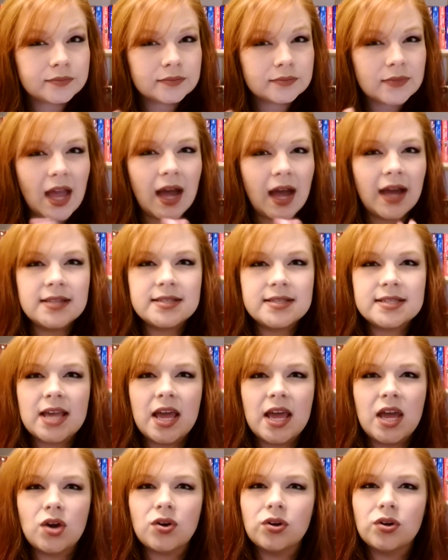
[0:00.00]
I'd say
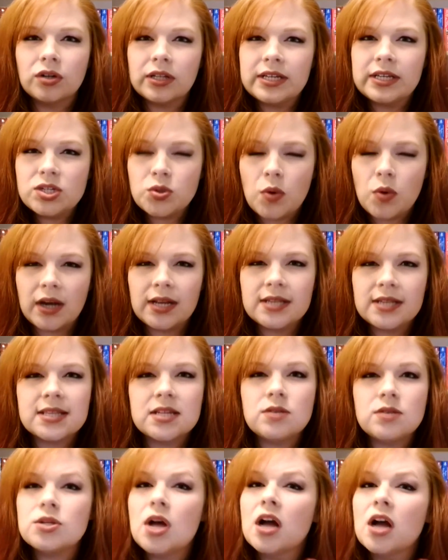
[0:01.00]
early 20s. They do
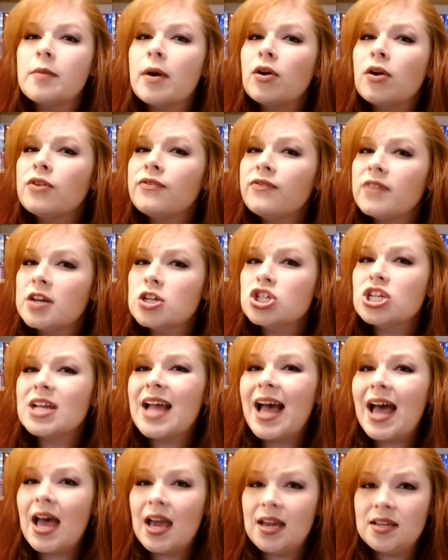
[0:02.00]
talk about her finishing
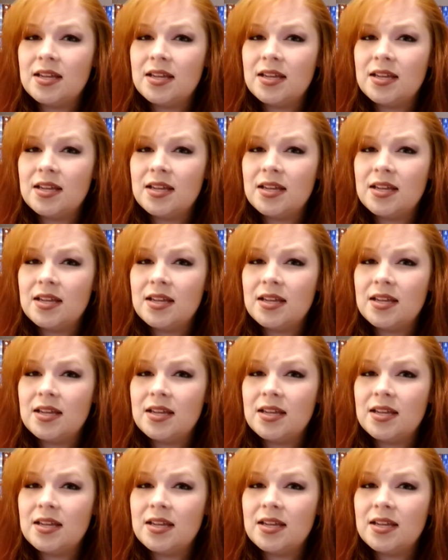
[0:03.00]
high